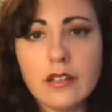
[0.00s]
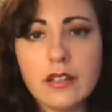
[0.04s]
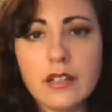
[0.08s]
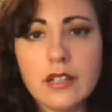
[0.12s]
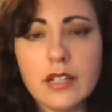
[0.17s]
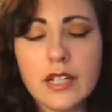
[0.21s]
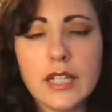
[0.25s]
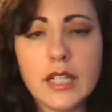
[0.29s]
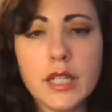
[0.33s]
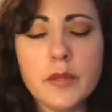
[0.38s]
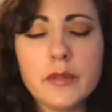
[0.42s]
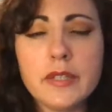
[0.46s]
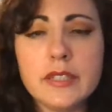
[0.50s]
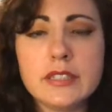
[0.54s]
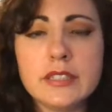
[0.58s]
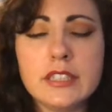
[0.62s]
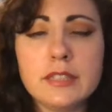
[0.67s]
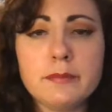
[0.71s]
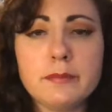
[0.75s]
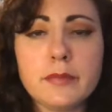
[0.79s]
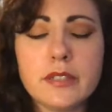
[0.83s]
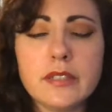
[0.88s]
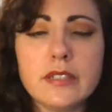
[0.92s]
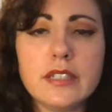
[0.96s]
Hello, this is
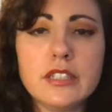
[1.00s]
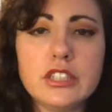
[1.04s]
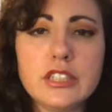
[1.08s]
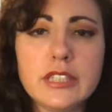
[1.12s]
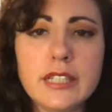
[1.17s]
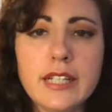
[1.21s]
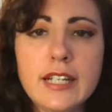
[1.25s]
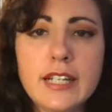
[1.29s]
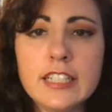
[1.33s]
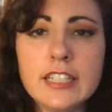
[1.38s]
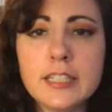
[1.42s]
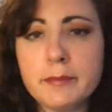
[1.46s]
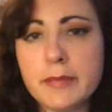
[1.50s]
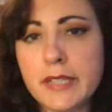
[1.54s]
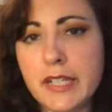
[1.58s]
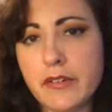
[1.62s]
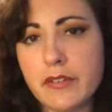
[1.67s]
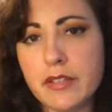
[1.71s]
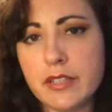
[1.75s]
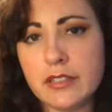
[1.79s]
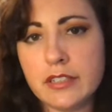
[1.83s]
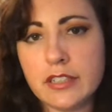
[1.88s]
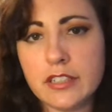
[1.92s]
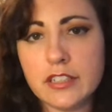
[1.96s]
Mara Jade, and I'm here with
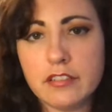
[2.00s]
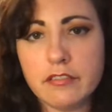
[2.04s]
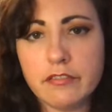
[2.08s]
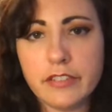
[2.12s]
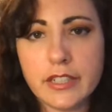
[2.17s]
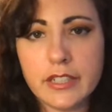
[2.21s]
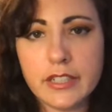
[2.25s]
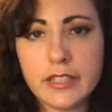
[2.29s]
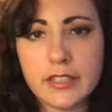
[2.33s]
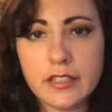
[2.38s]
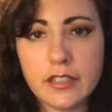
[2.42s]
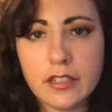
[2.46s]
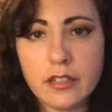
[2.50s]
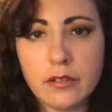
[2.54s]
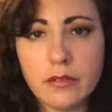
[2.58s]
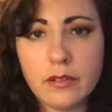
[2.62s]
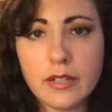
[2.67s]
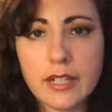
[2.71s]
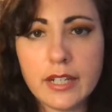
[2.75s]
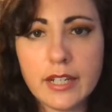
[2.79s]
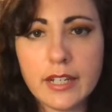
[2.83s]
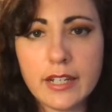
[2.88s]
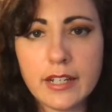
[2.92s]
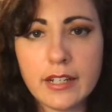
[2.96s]
another video,
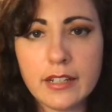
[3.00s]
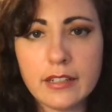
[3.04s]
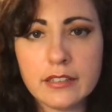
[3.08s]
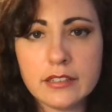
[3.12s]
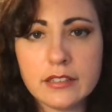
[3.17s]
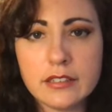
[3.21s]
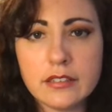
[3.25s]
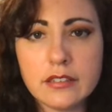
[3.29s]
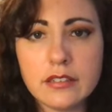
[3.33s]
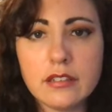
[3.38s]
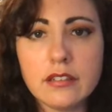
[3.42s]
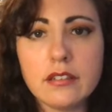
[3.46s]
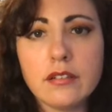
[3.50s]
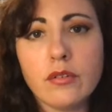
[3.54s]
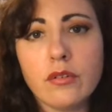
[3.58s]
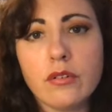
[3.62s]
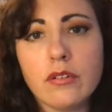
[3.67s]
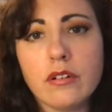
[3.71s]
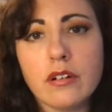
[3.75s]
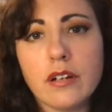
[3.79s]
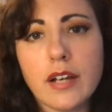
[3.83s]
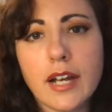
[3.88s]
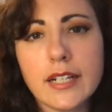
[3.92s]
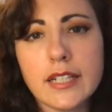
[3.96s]
and
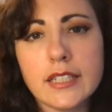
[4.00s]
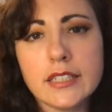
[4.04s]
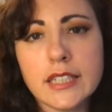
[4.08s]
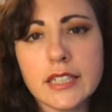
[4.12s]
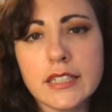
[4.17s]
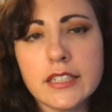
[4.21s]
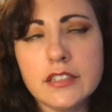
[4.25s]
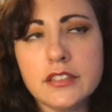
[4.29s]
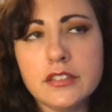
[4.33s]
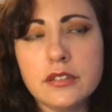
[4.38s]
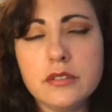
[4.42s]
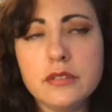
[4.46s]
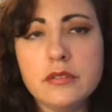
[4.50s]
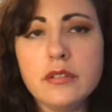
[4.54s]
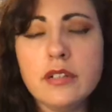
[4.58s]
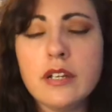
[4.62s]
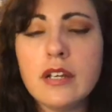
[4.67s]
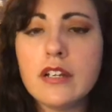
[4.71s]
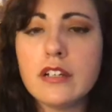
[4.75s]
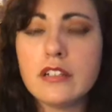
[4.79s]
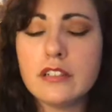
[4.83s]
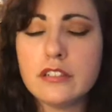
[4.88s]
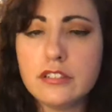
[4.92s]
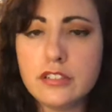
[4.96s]
I decided to
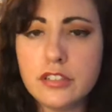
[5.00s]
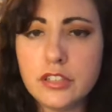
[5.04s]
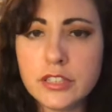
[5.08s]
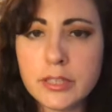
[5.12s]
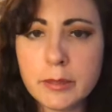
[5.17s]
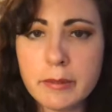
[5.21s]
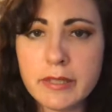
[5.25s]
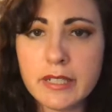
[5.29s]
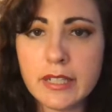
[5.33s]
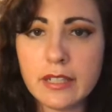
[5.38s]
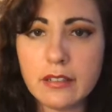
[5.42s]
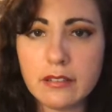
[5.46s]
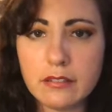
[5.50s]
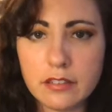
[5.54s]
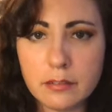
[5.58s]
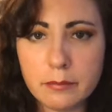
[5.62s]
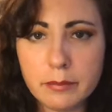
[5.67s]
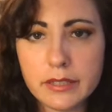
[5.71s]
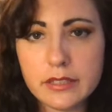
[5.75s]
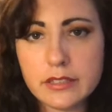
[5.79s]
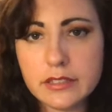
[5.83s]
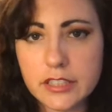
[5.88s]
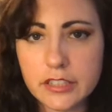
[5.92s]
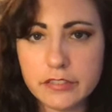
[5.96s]
do something a little
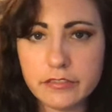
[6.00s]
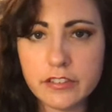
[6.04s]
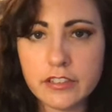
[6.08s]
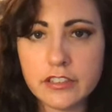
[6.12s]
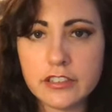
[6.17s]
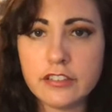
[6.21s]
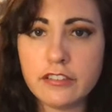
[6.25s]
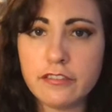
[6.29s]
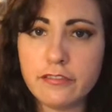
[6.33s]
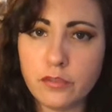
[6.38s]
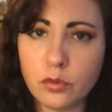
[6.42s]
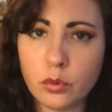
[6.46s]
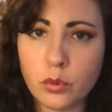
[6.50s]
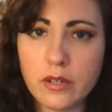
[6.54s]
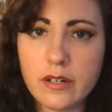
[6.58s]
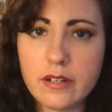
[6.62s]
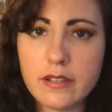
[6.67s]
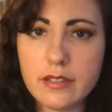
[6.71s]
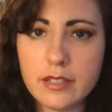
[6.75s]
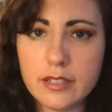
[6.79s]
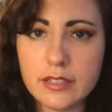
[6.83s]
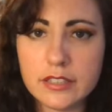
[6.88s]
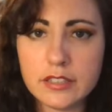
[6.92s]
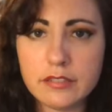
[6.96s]
bit different for
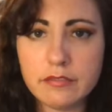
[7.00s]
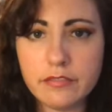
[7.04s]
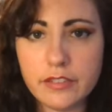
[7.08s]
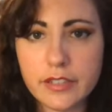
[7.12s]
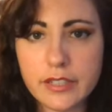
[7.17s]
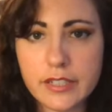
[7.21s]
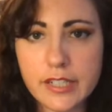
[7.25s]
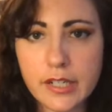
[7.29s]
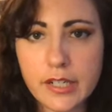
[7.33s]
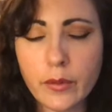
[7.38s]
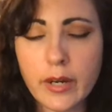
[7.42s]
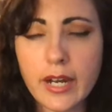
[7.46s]
this video.